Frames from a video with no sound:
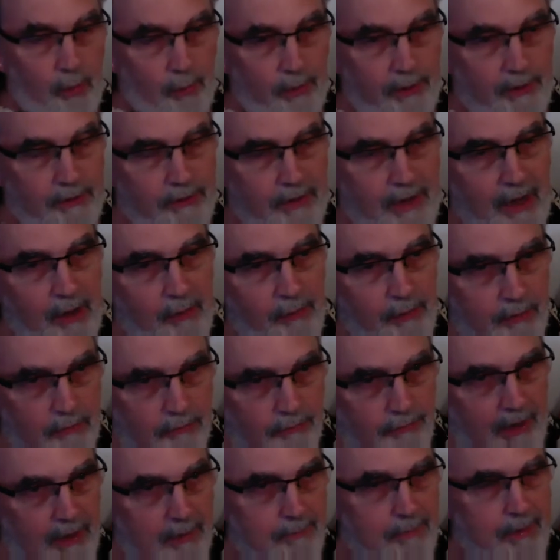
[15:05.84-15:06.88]
we can now get
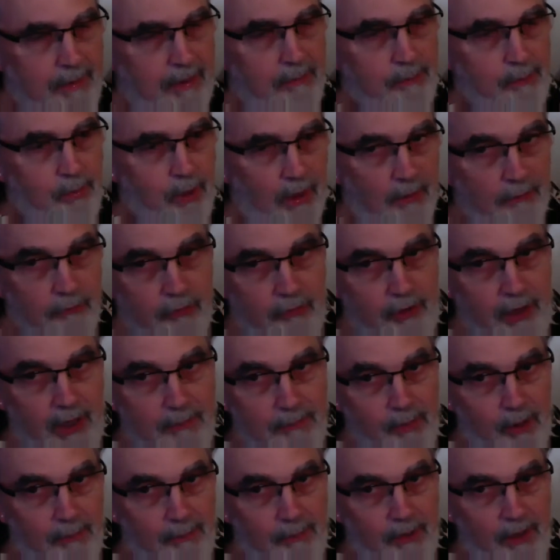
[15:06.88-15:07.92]
5 math problems, 10
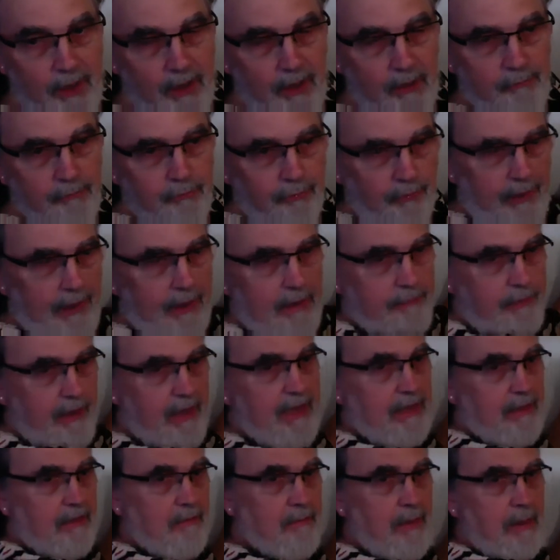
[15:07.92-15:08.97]
math problems, 5,
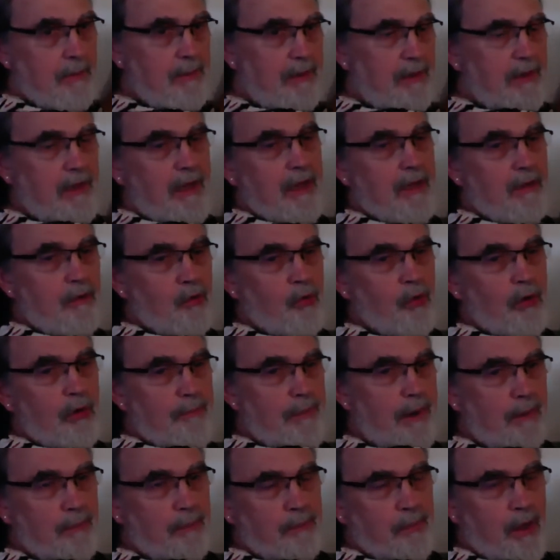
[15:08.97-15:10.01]
8, maybe 10, 12
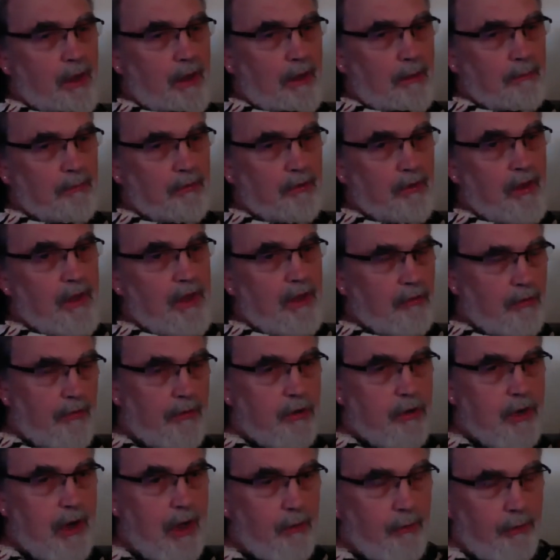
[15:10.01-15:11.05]
math problems, so the
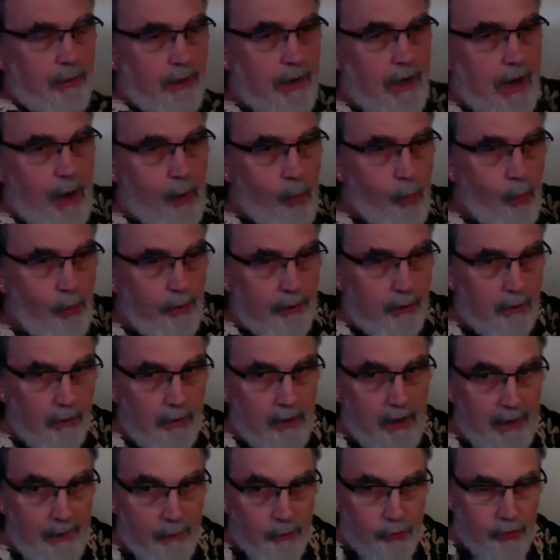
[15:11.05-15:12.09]
child can now work an
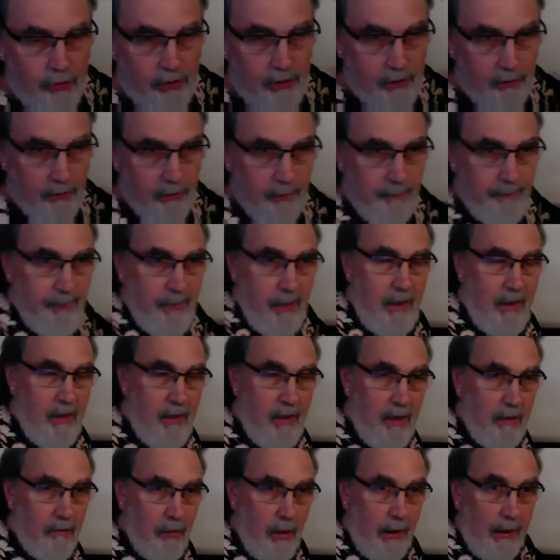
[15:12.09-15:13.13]
entire sheet.
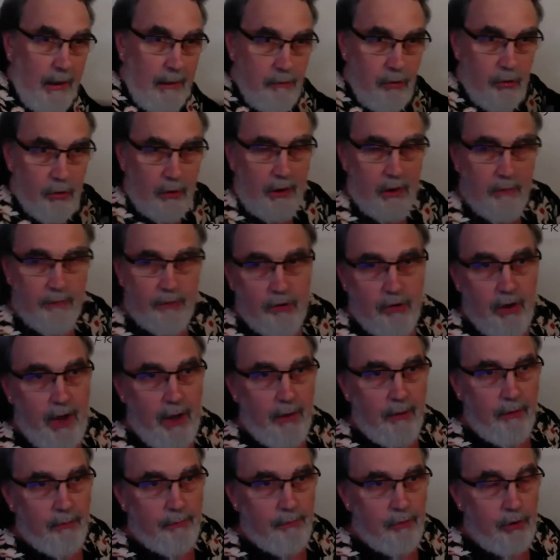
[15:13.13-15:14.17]
Sometimes you give a
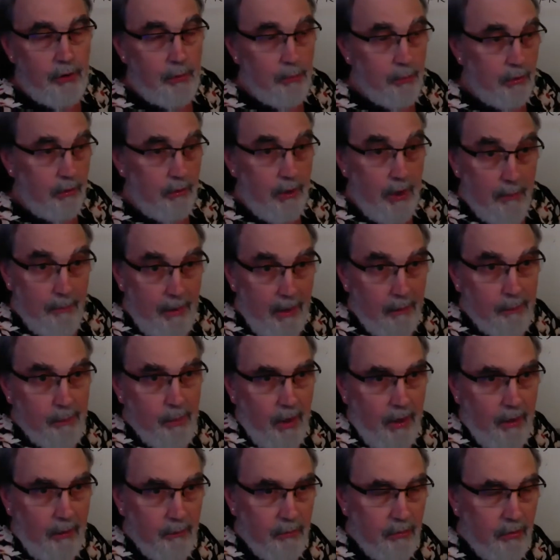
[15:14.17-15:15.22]
child a sheet with 10 math
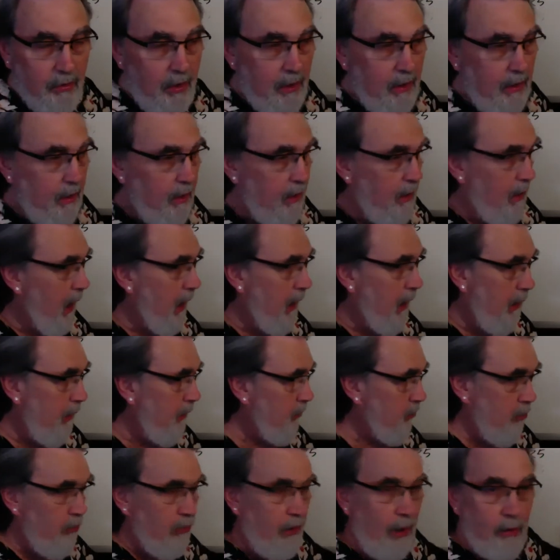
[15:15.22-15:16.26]
problems, and he
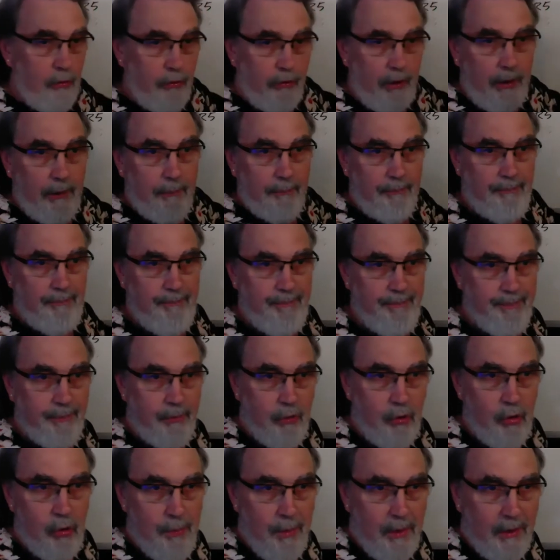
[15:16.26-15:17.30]
just tears it up. It's
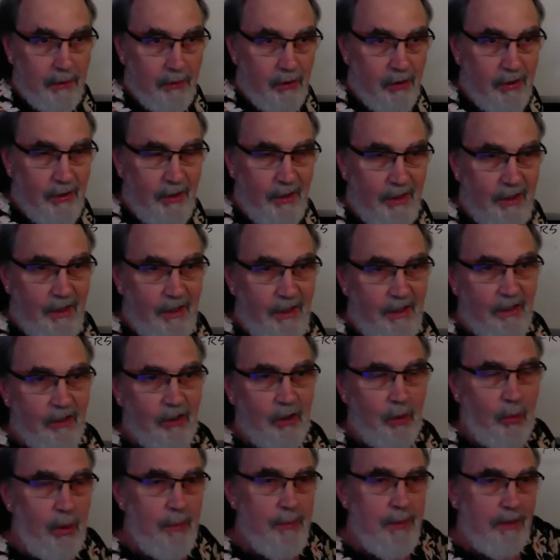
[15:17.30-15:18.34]
too much.
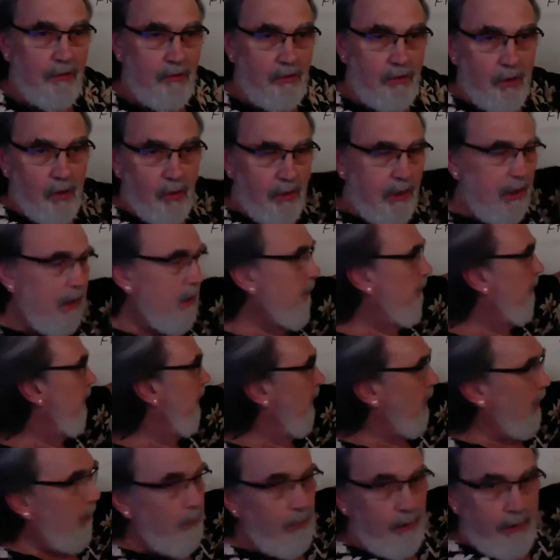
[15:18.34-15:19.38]
So we might say, okay,
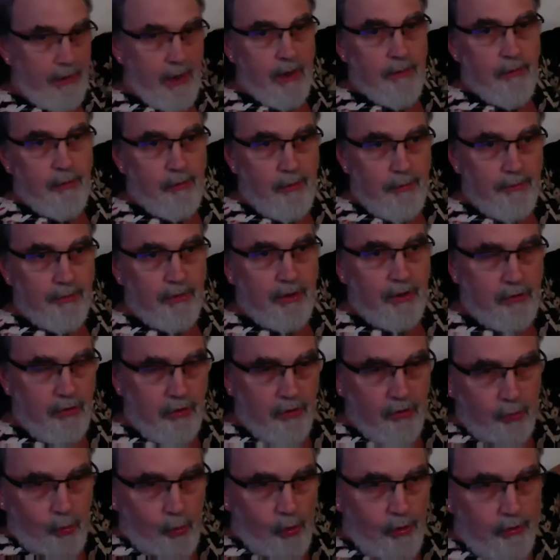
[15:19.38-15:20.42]
we cover them, say,
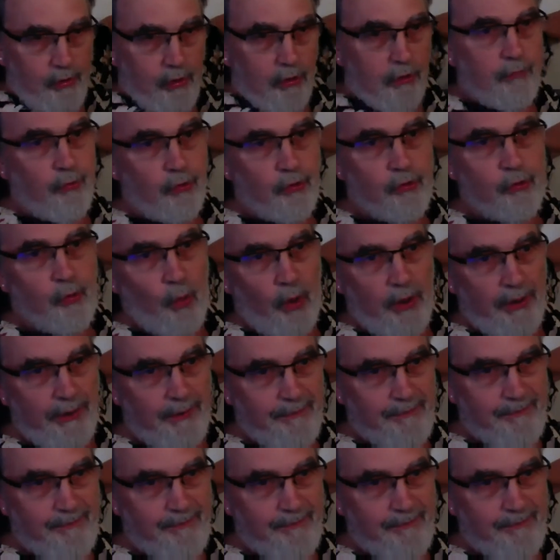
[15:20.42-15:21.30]
just work this first one.